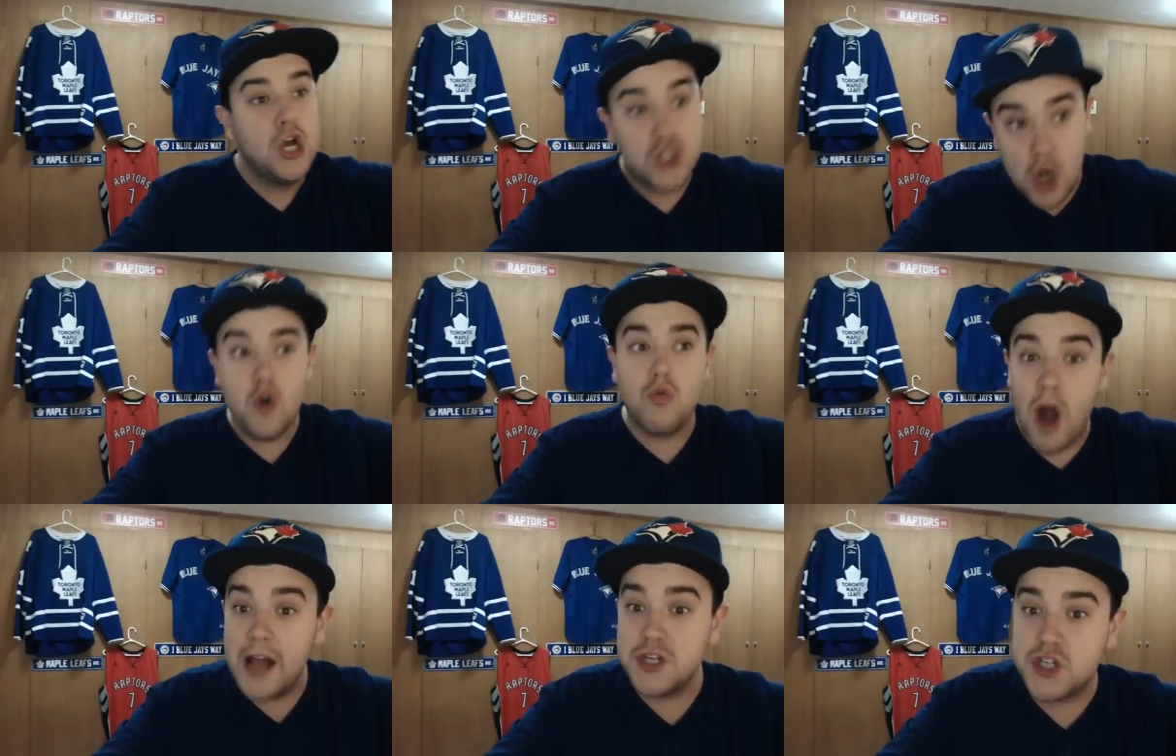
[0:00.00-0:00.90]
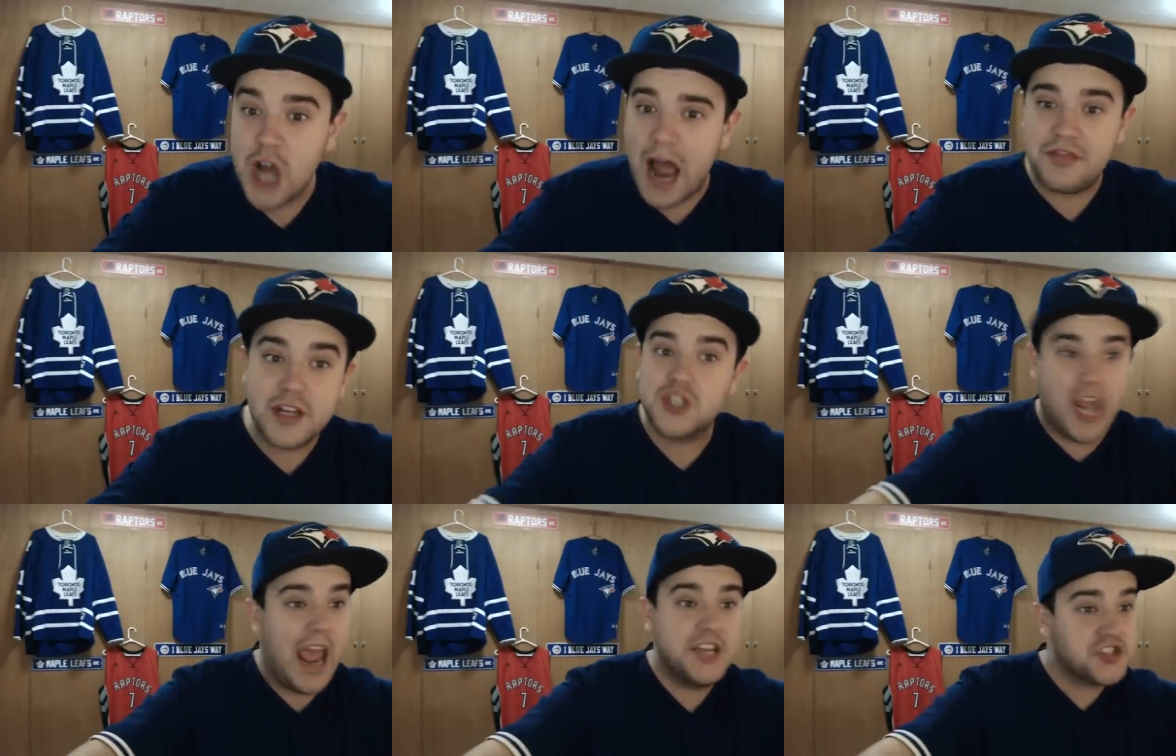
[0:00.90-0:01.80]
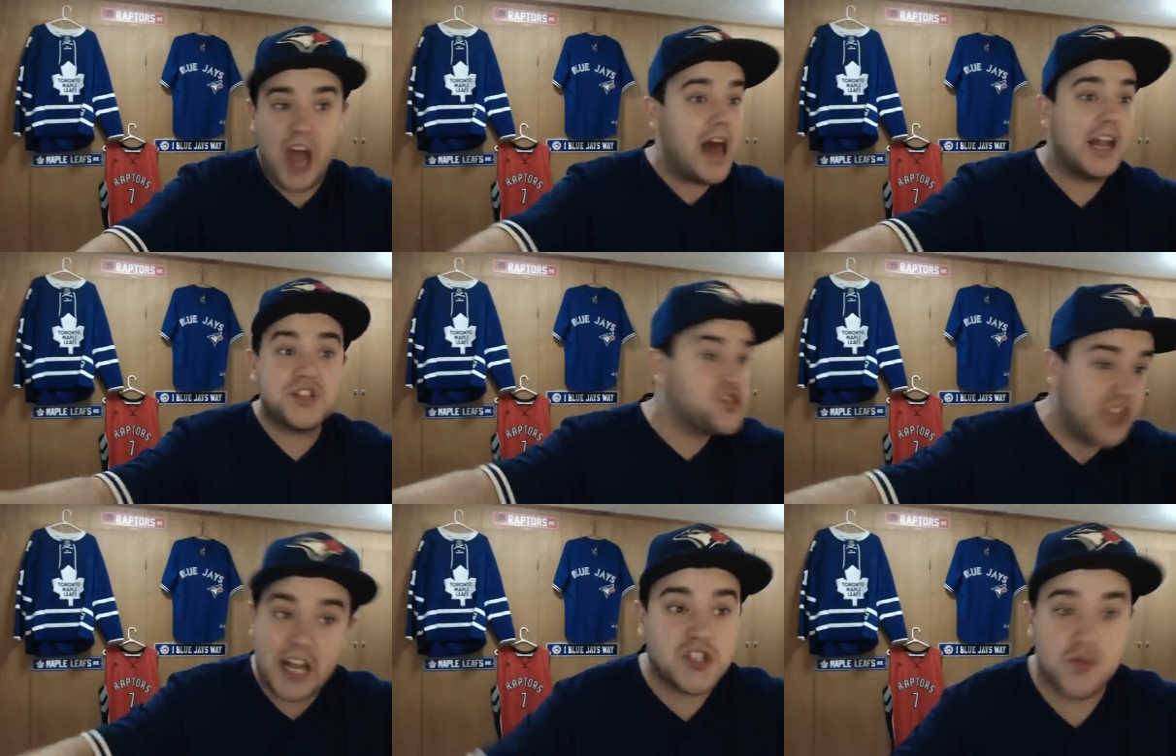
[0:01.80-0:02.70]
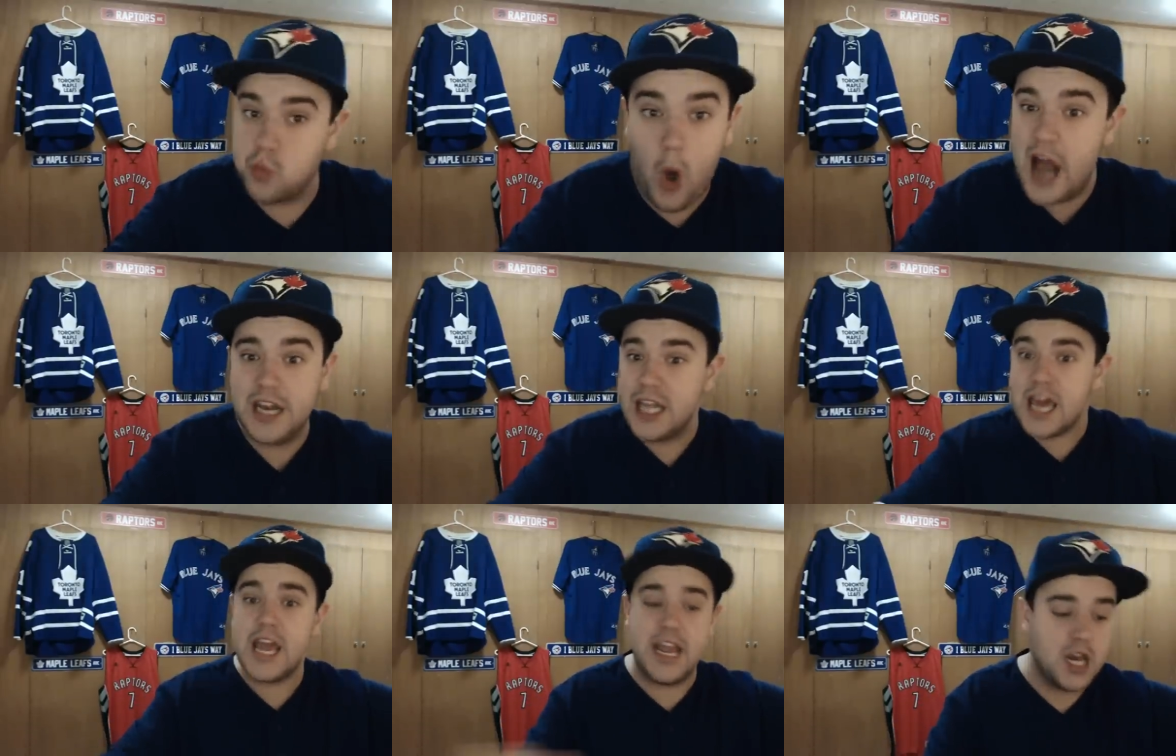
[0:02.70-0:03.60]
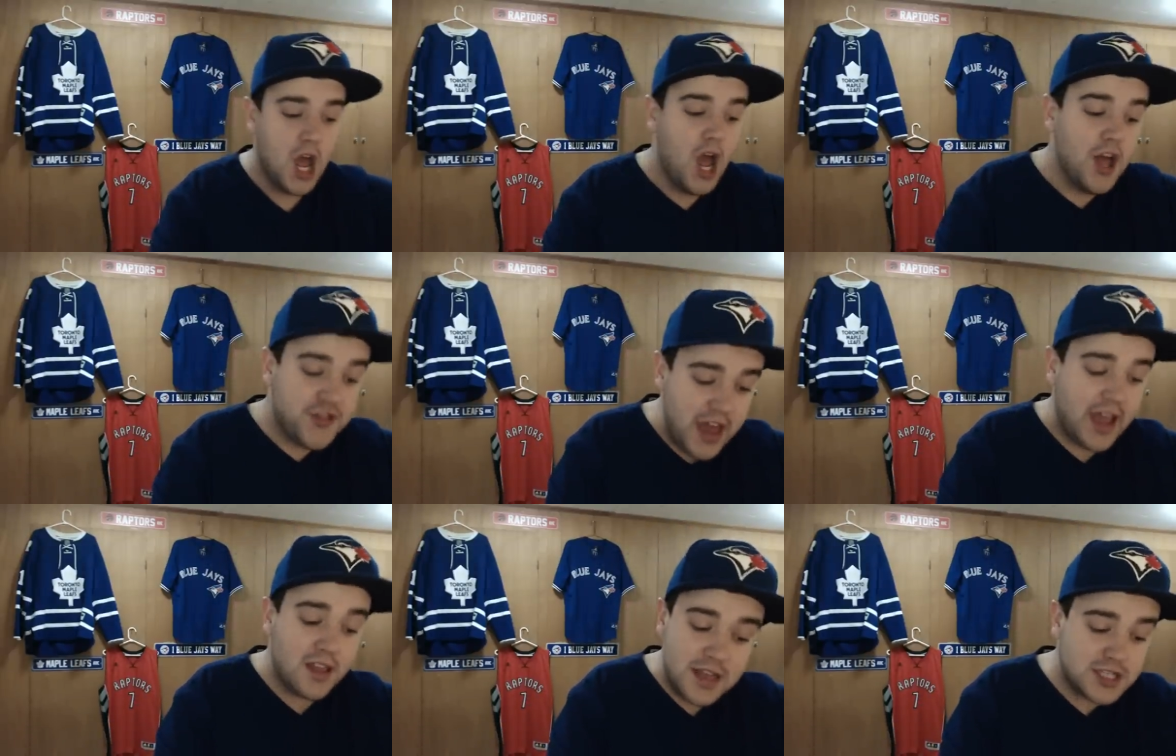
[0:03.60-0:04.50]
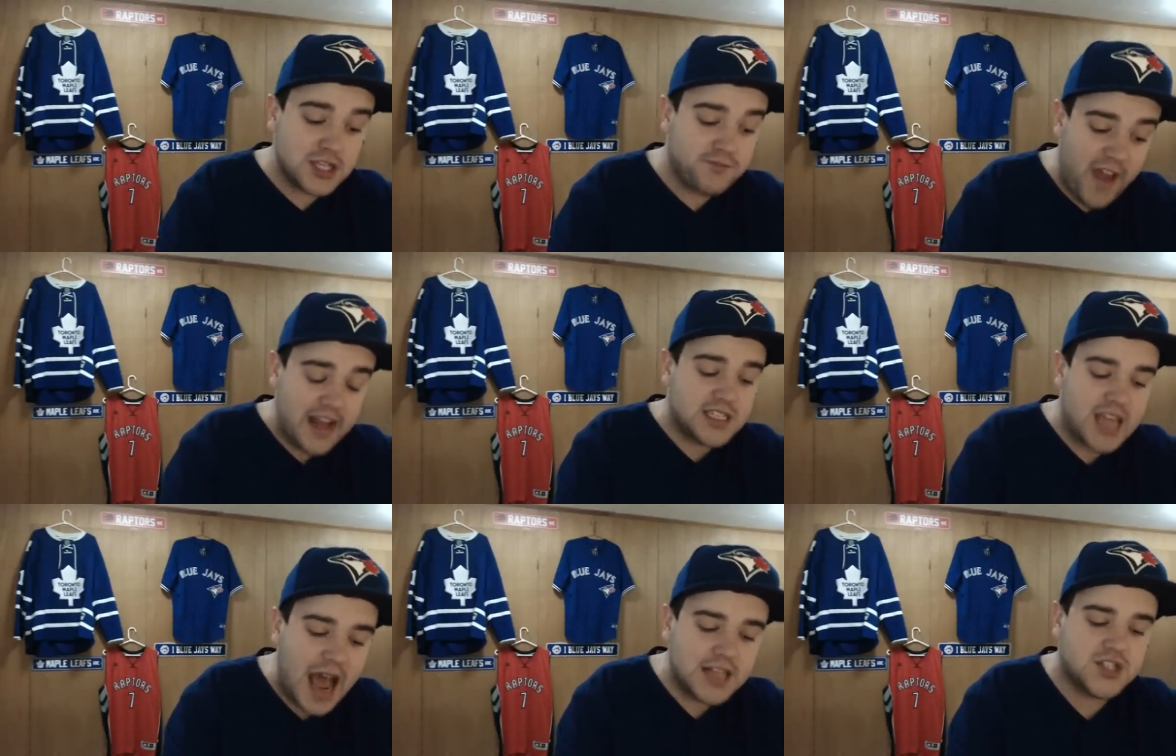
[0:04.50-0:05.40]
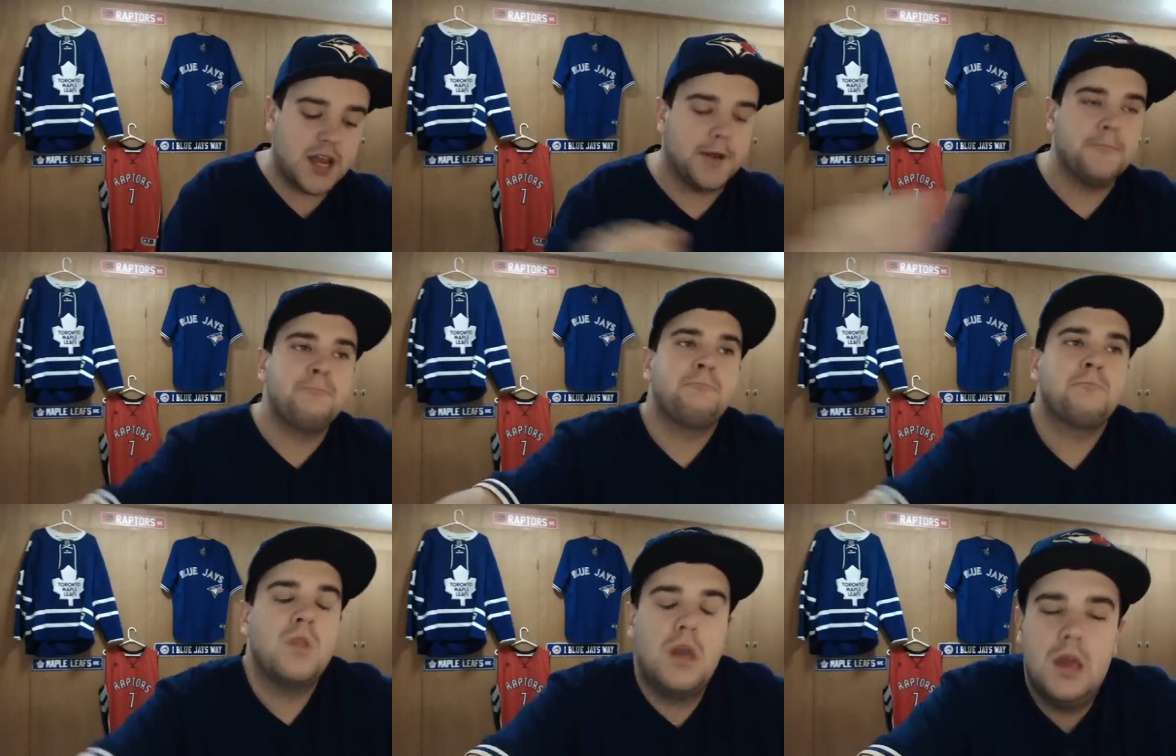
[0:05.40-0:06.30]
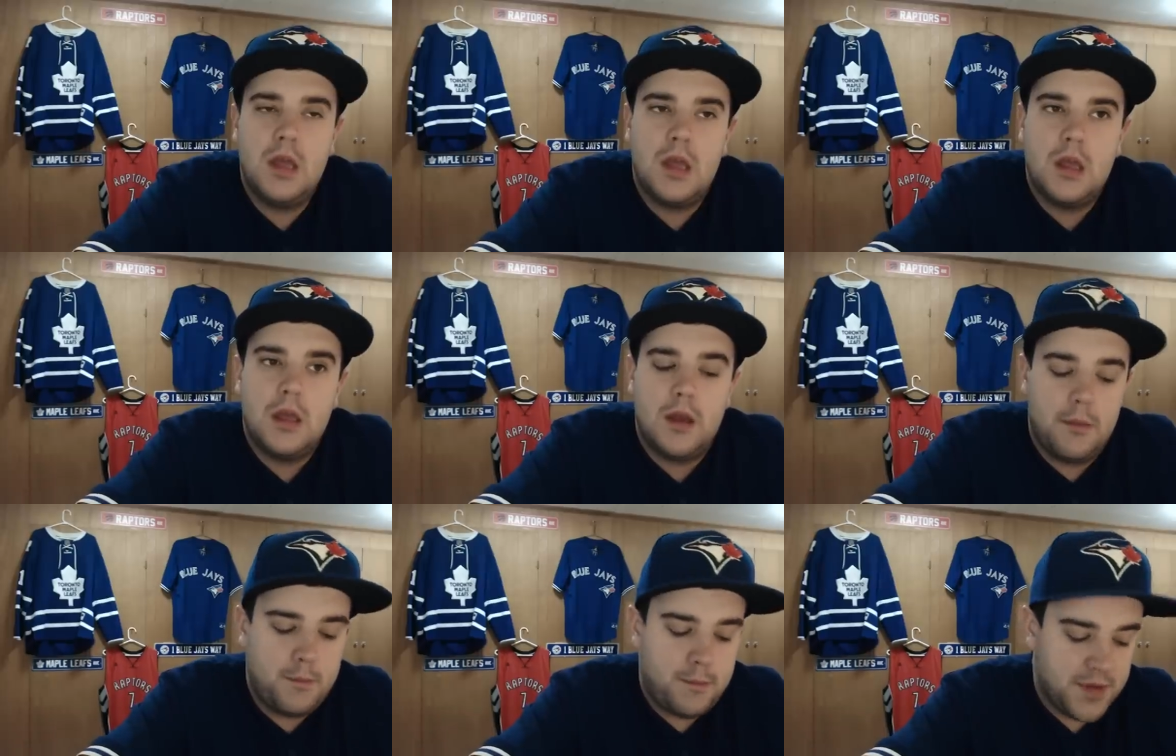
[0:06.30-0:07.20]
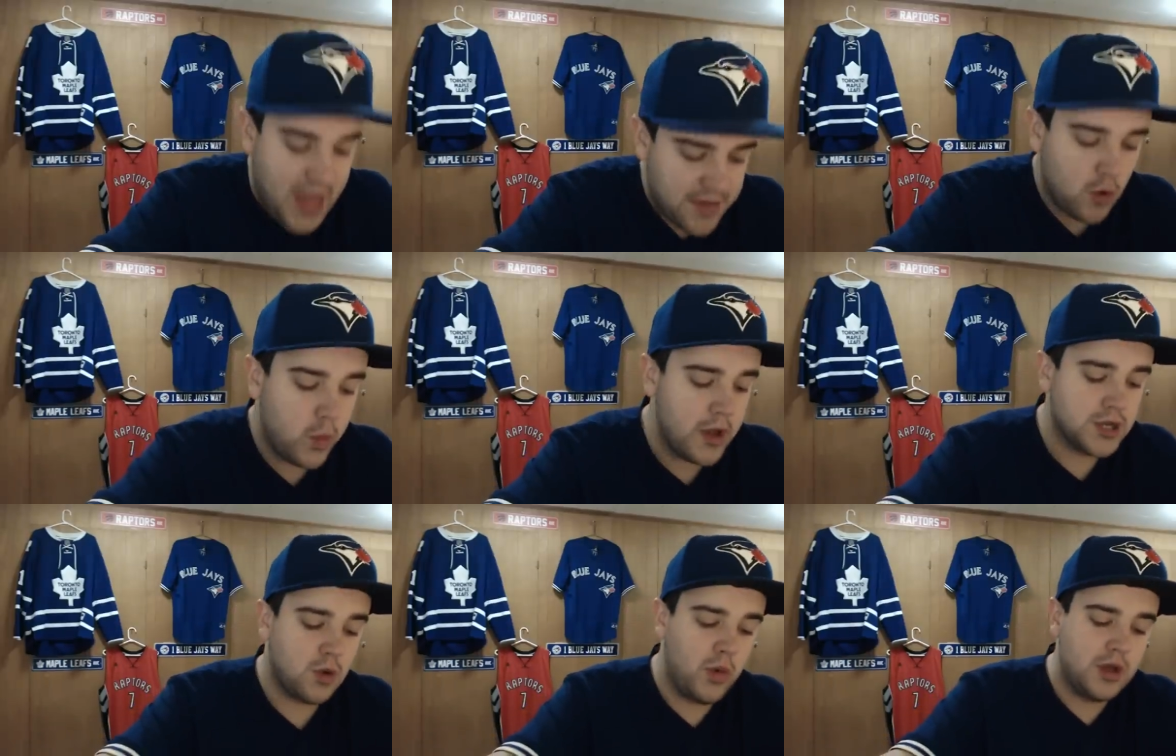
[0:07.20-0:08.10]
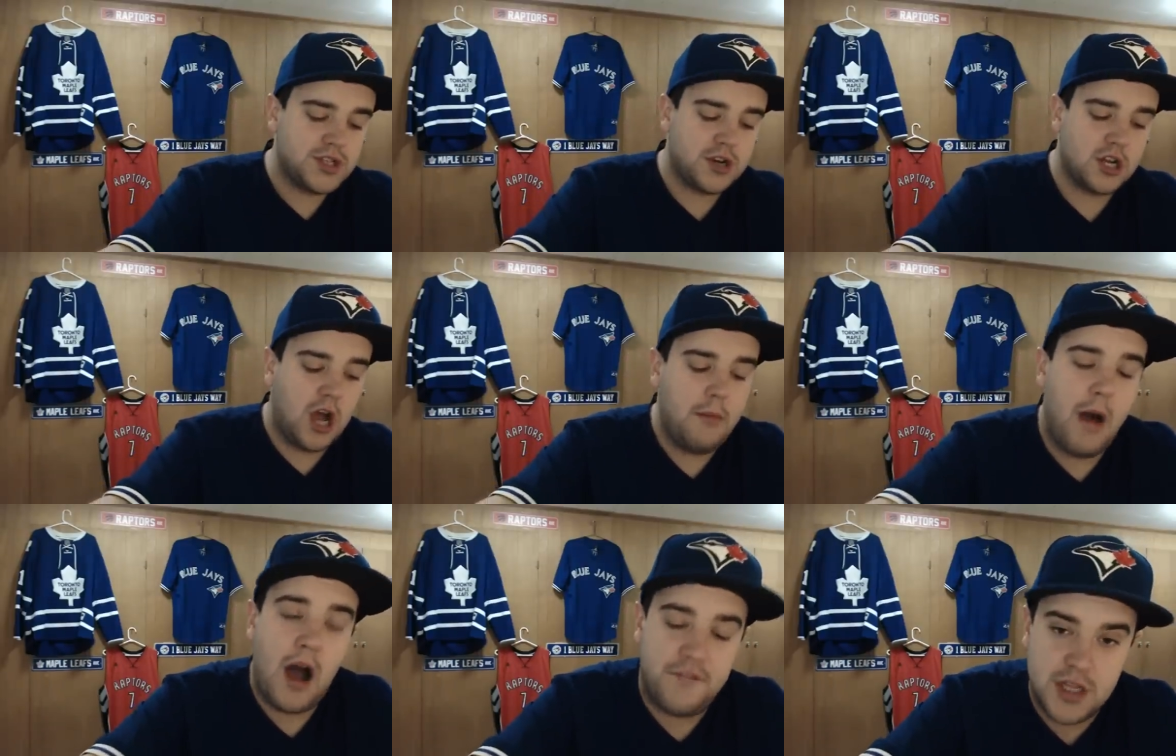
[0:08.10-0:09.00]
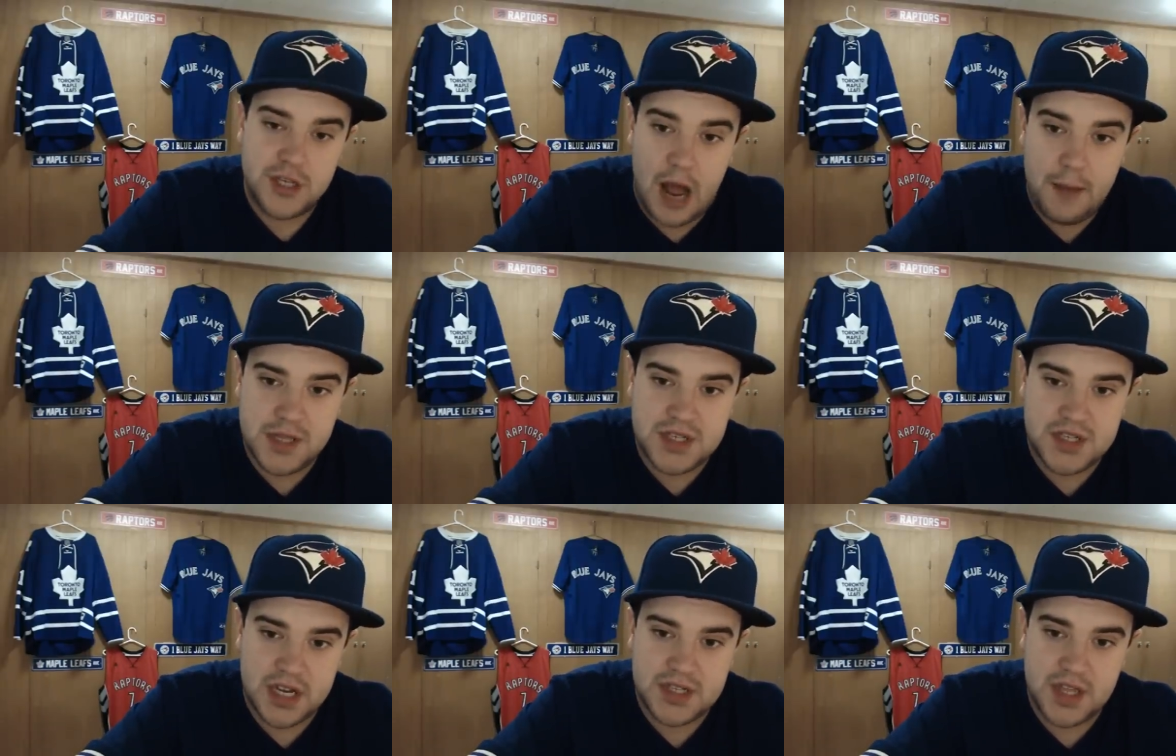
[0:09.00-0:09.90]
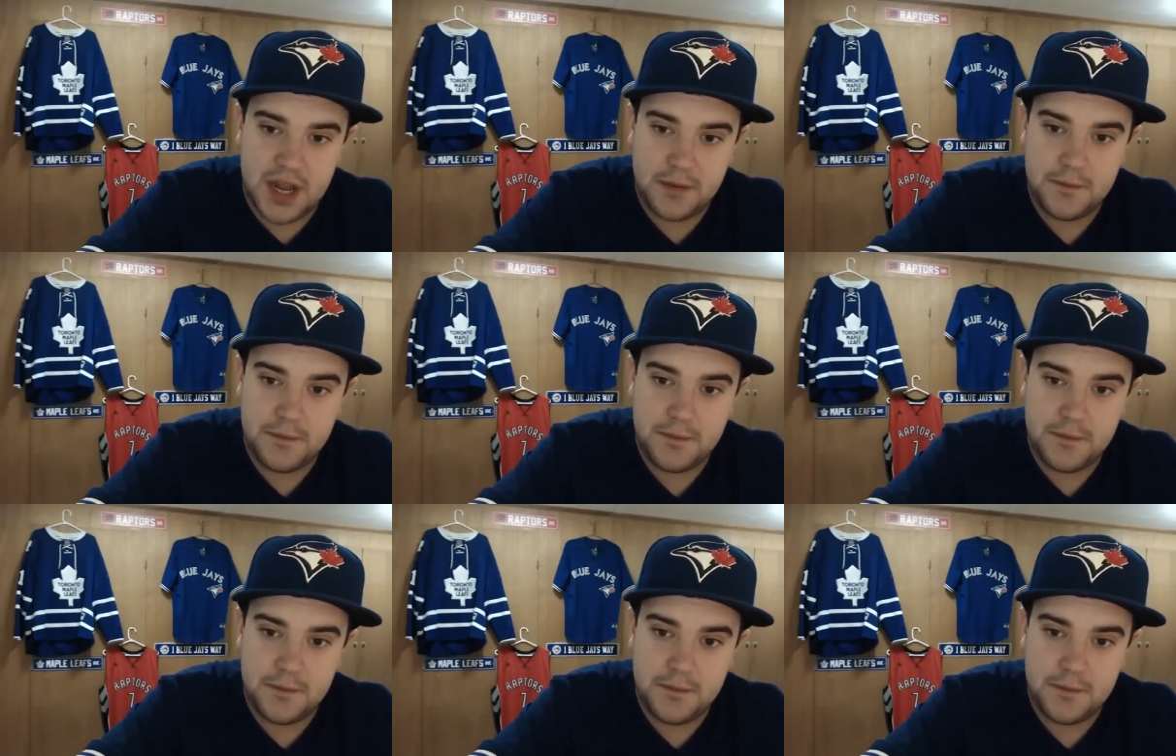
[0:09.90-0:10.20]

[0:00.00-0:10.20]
Two run shot. The Jays got a 6 1 lead. They, this is fantastic. But then the wheels, wheels start to come off in the top of the sixth inning.